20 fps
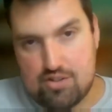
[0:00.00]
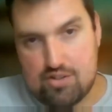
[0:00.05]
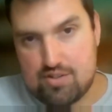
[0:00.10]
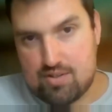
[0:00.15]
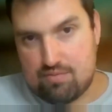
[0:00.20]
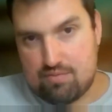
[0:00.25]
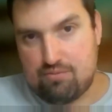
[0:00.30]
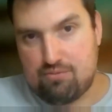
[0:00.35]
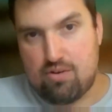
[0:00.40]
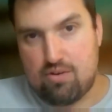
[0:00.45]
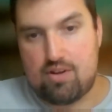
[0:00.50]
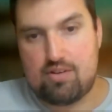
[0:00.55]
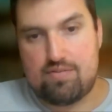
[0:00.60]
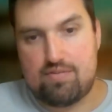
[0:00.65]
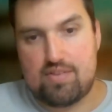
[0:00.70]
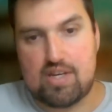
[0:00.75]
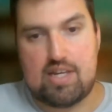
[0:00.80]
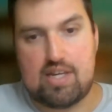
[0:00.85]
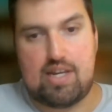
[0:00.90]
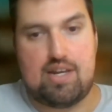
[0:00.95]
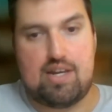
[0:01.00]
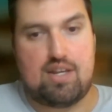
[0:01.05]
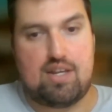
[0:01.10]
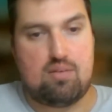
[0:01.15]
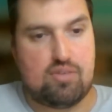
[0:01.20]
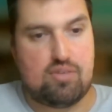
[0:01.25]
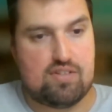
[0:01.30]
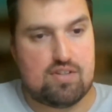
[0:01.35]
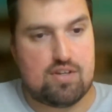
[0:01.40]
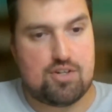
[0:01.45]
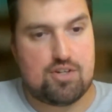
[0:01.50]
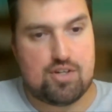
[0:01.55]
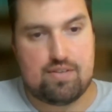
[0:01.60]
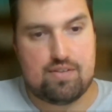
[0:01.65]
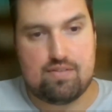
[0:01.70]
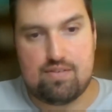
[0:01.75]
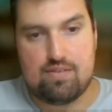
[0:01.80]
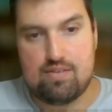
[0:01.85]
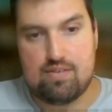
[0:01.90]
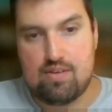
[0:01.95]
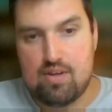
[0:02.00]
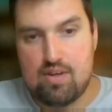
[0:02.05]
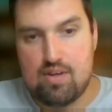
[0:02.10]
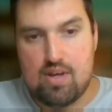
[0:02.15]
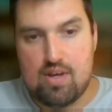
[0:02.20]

just in front of the Canadian positions.